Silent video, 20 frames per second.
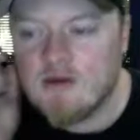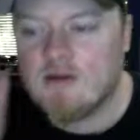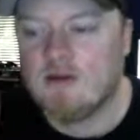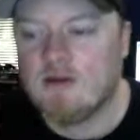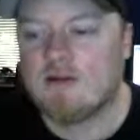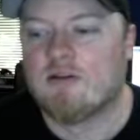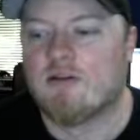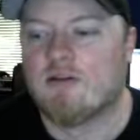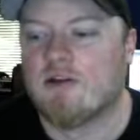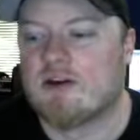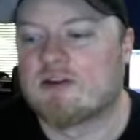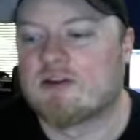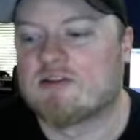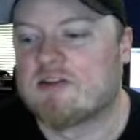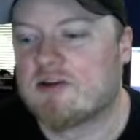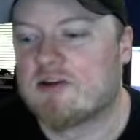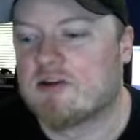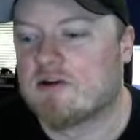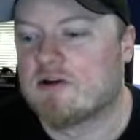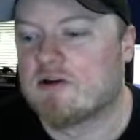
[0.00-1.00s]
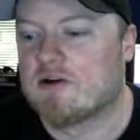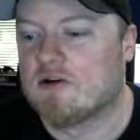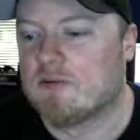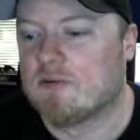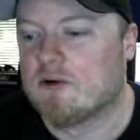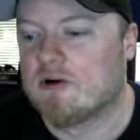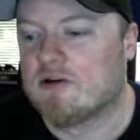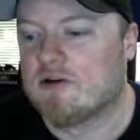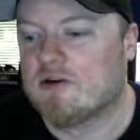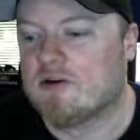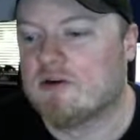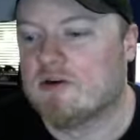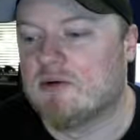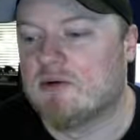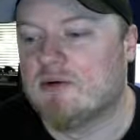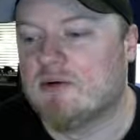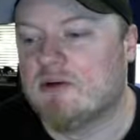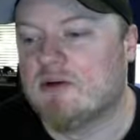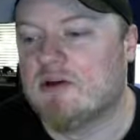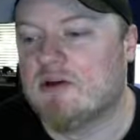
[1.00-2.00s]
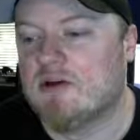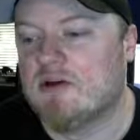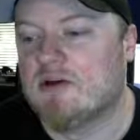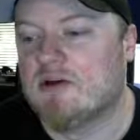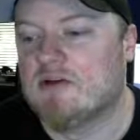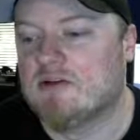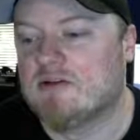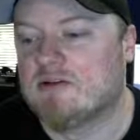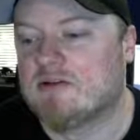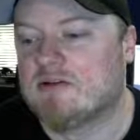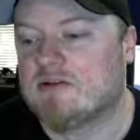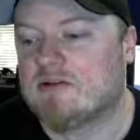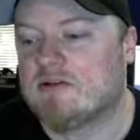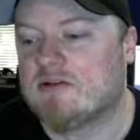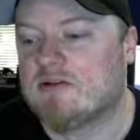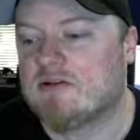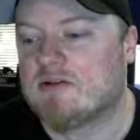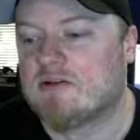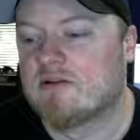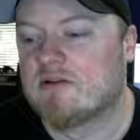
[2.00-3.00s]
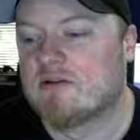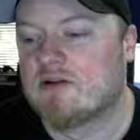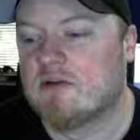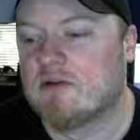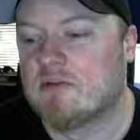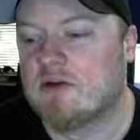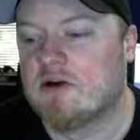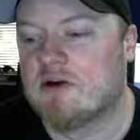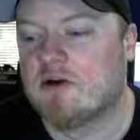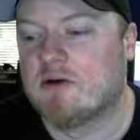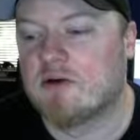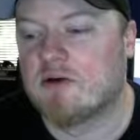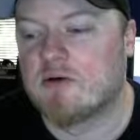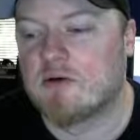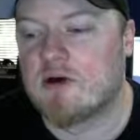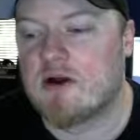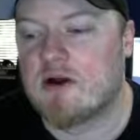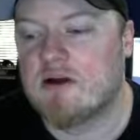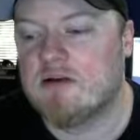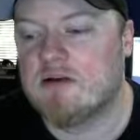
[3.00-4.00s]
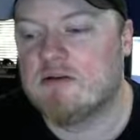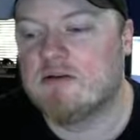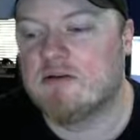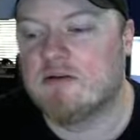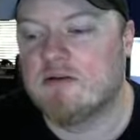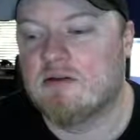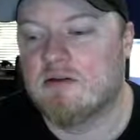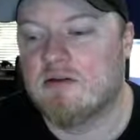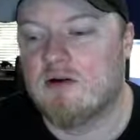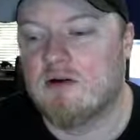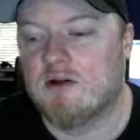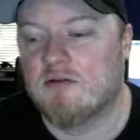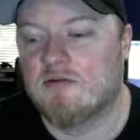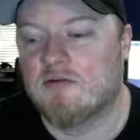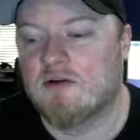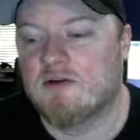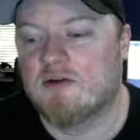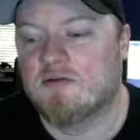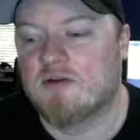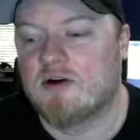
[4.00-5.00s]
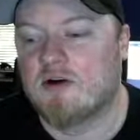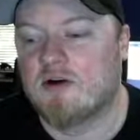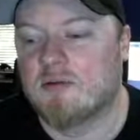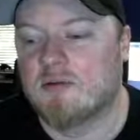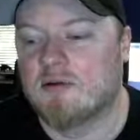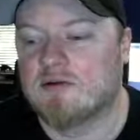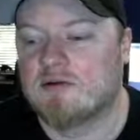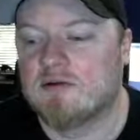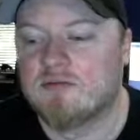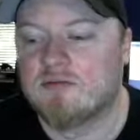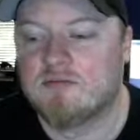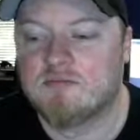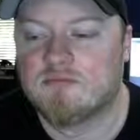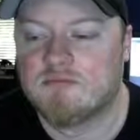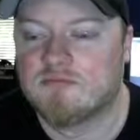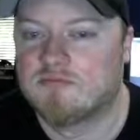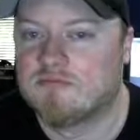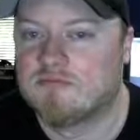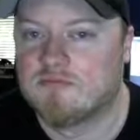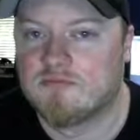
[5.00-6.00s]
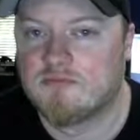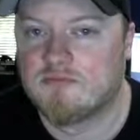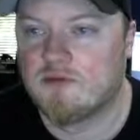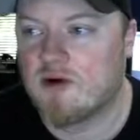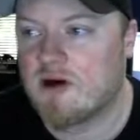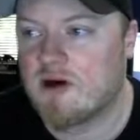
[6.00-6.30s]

next thing you're going to want to do is come here and create all of these variables, right?